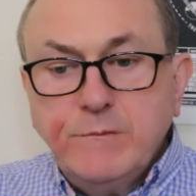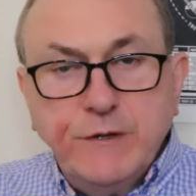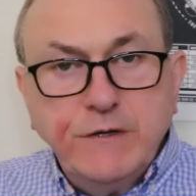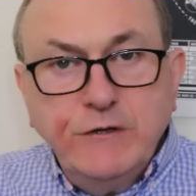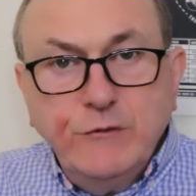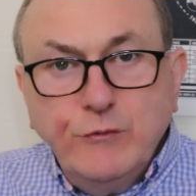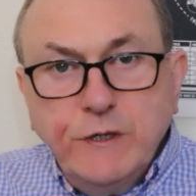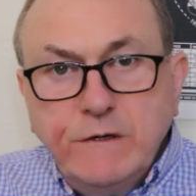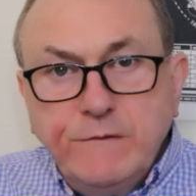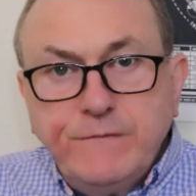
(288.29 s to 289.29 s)
but you
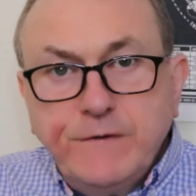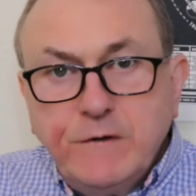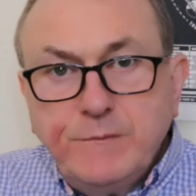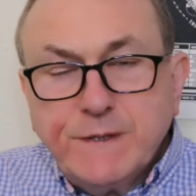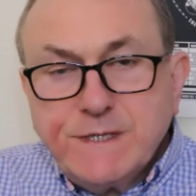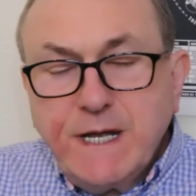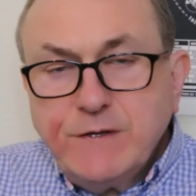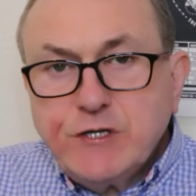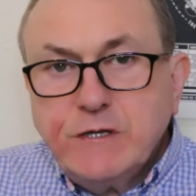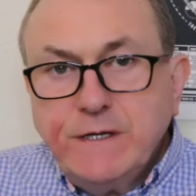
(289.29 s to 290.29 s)
will feel
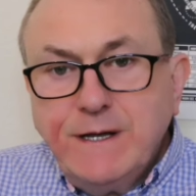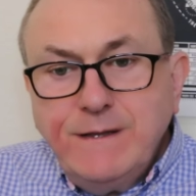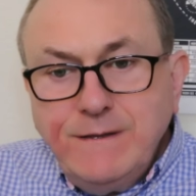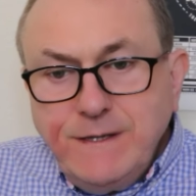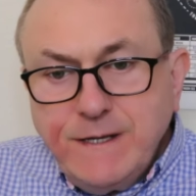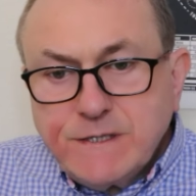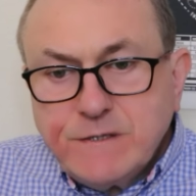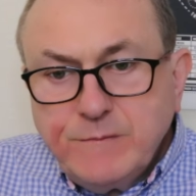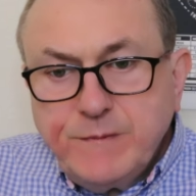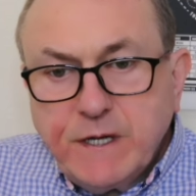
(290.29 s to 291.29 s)
potentially a
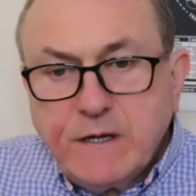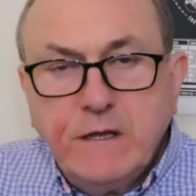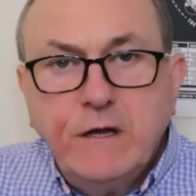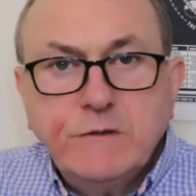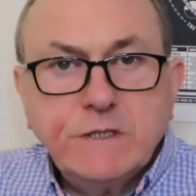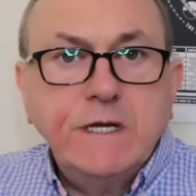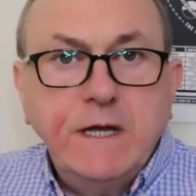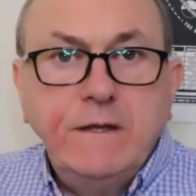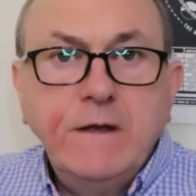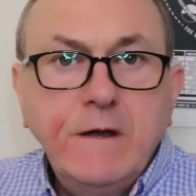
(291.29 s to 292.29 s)
little bit closed
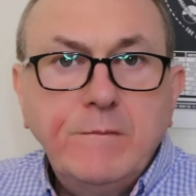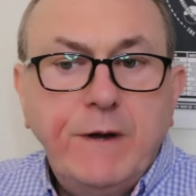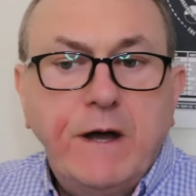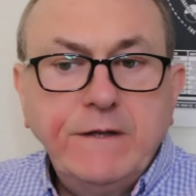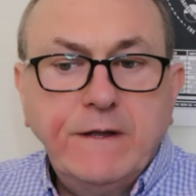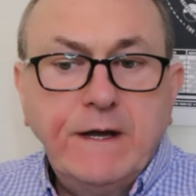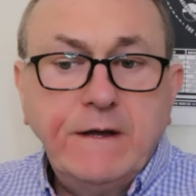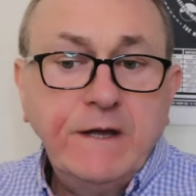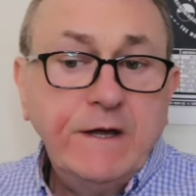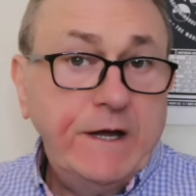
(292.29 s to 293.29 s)
in by
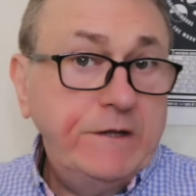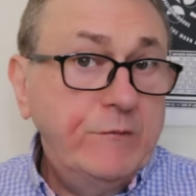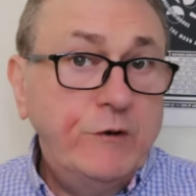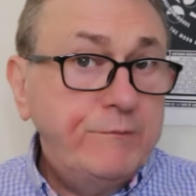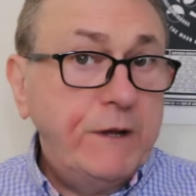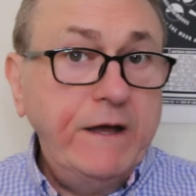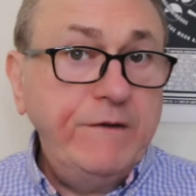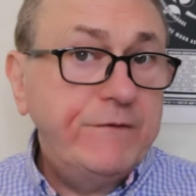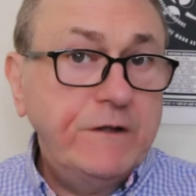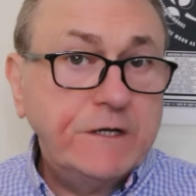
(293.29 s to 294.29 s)
that. And the more
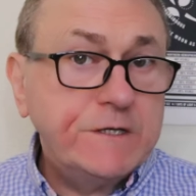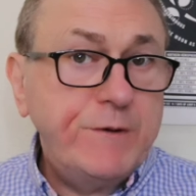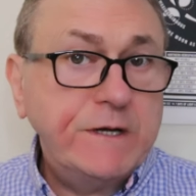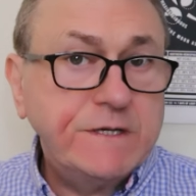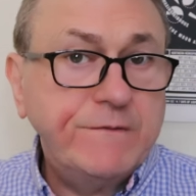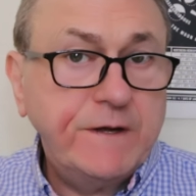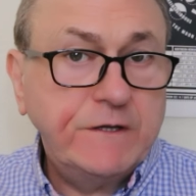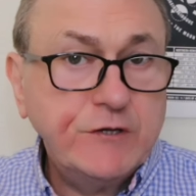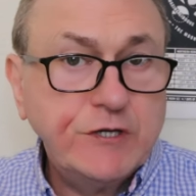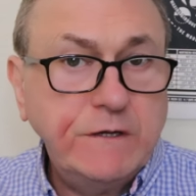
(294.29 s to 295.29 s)
playful, expressive
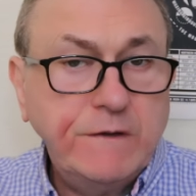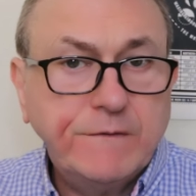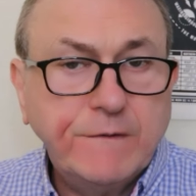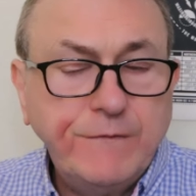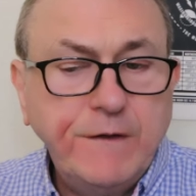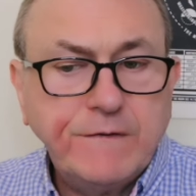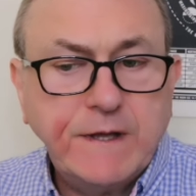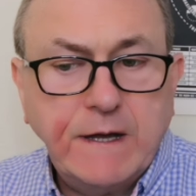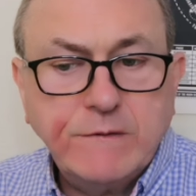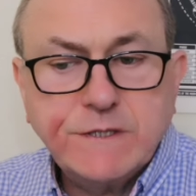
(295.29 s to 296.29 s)
energy of the fifth
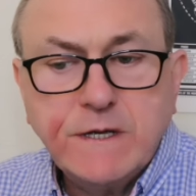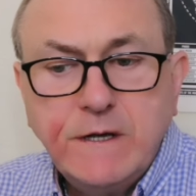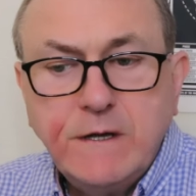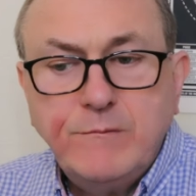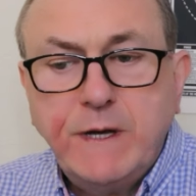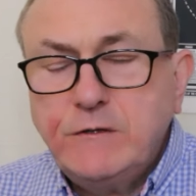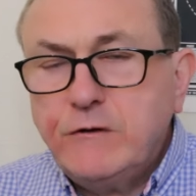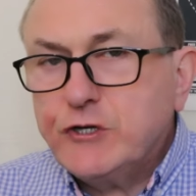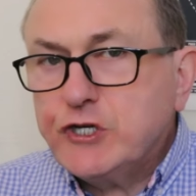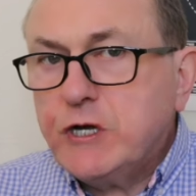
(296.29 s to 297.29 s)
house may
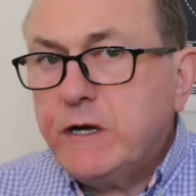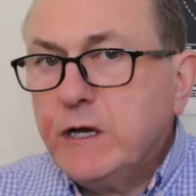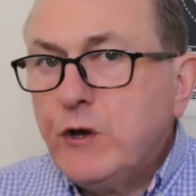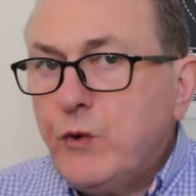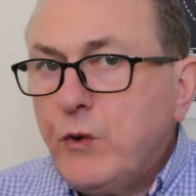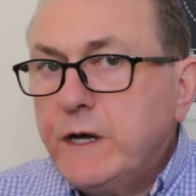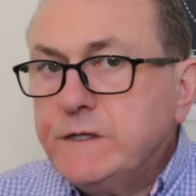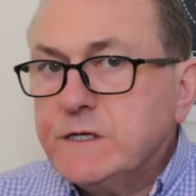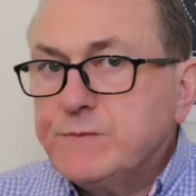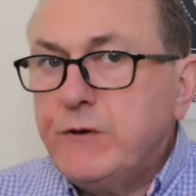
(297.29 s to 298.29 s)
not shine
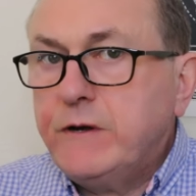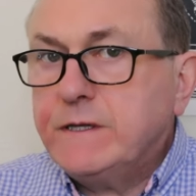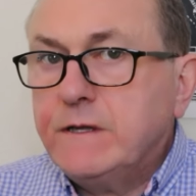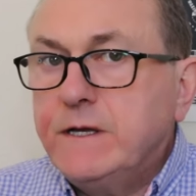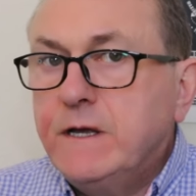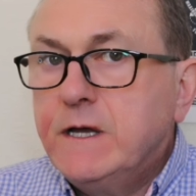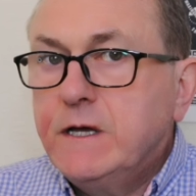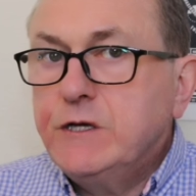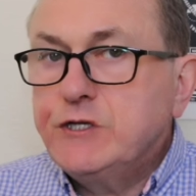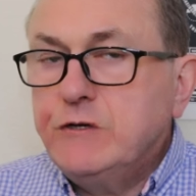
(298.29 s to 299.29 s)
quite as brightly
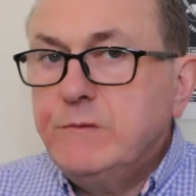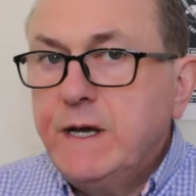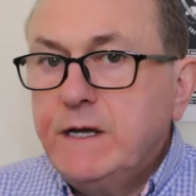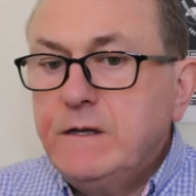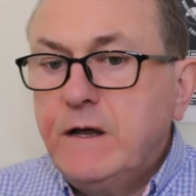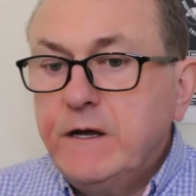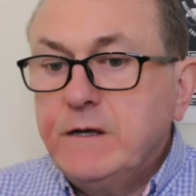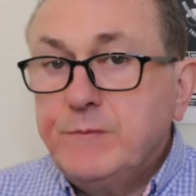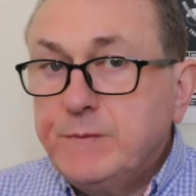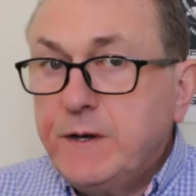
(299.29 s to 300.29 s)
as you may
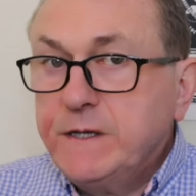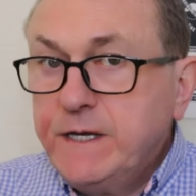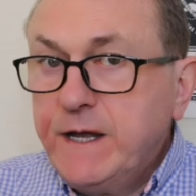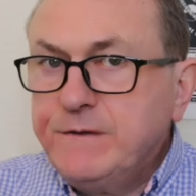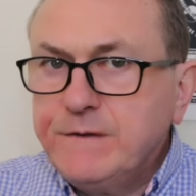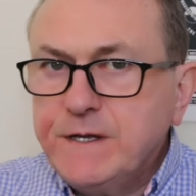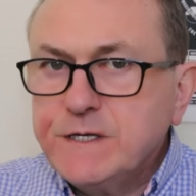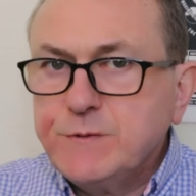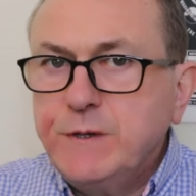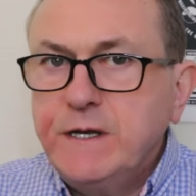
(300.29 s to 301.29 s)
like. But by the end of
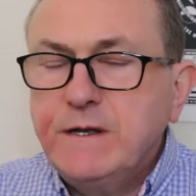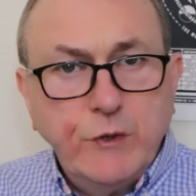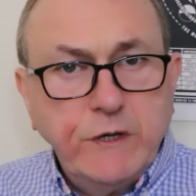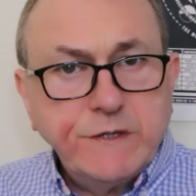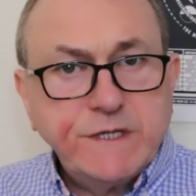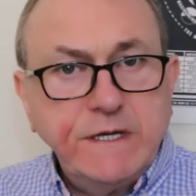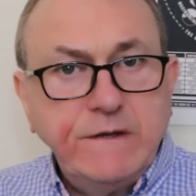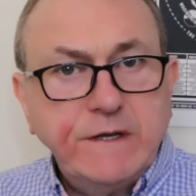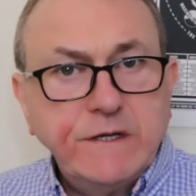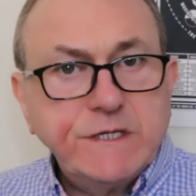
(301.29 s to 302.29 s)
this week, you will see
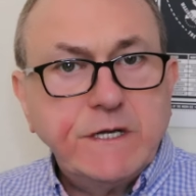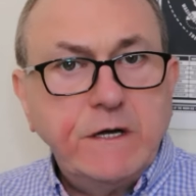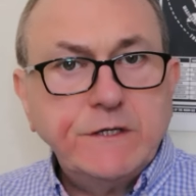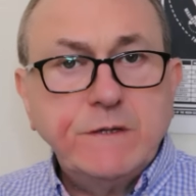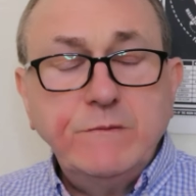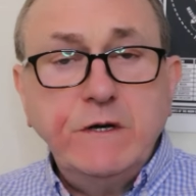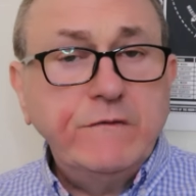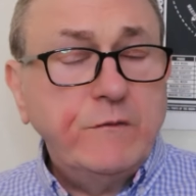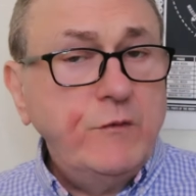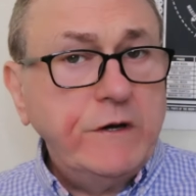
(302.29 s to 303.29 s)
things start to
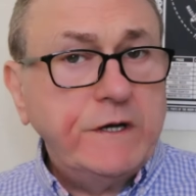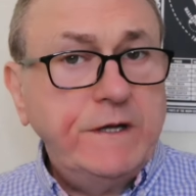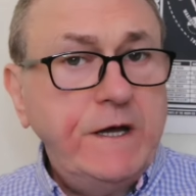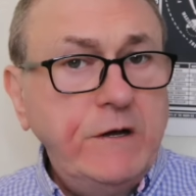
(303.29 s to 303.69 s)
move. And what can